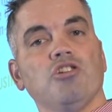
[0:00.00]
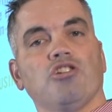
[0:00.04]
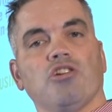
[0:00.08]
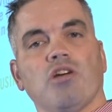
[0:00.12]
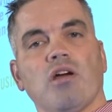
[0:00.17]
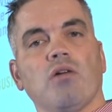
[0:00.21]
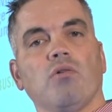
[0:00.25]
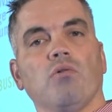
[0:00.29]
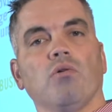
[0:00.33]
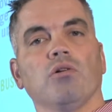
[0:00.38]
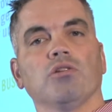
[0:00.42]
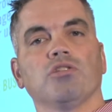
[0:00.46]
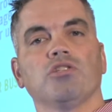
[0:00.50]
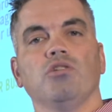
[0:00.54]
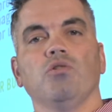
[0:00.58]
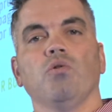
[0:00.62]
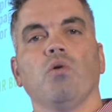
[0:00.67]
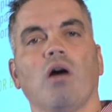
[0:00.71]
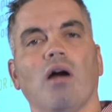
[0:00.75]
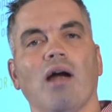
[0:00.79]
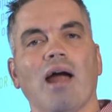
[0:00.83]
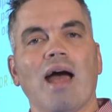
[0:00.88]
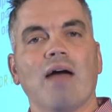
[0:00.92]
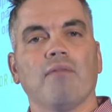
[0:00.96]
general
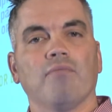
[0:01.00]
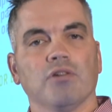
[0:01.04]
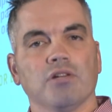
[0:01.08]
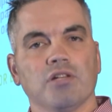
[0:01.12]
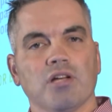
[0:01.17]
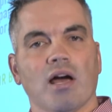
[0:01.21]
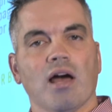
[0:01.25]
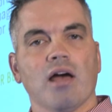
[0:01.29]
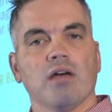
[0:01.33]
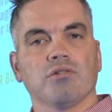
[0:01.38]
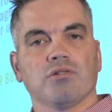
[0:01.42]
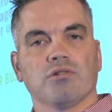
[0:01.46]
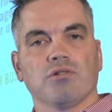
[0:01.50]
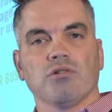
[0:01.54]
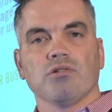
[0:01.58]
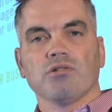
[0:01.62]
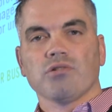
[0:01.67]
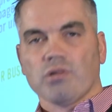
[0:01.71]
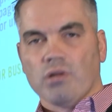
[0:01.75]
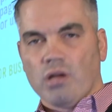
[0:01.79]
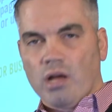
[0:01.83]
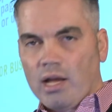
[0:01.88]
to our advertisers,